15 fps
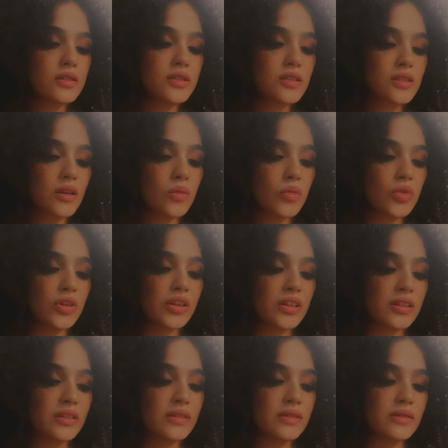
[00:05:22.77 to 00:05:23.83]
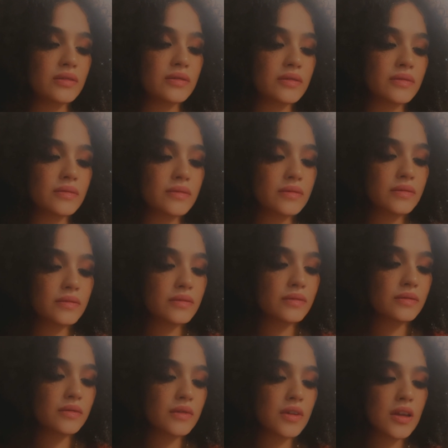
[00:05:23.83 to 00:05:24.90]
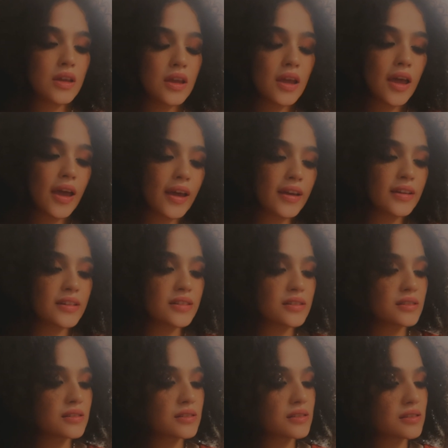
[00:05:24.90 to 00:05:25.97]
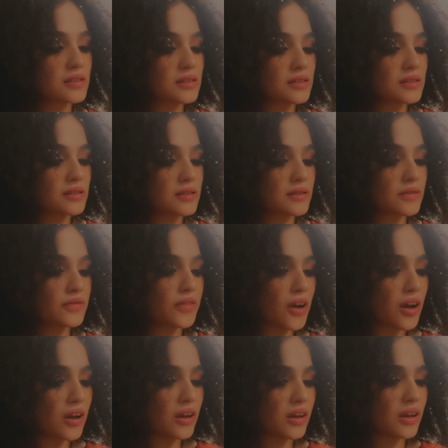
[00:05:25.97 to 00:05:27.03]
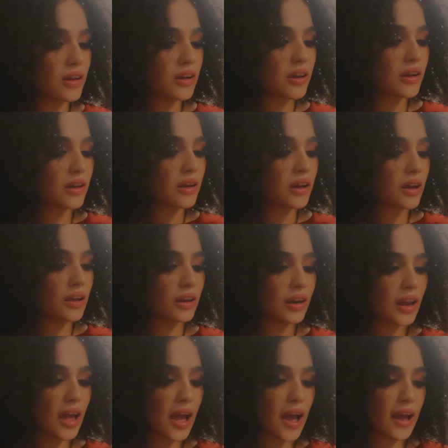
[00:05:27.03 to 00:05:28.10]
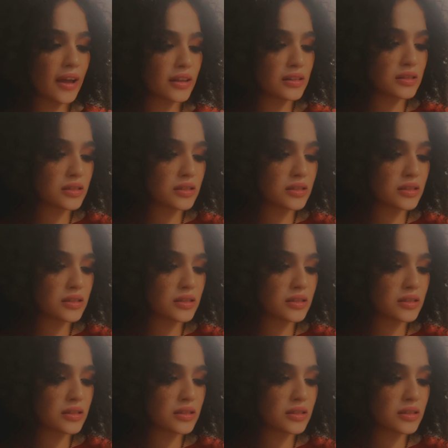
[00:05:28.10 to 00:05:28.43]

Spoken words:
someone has fought a lot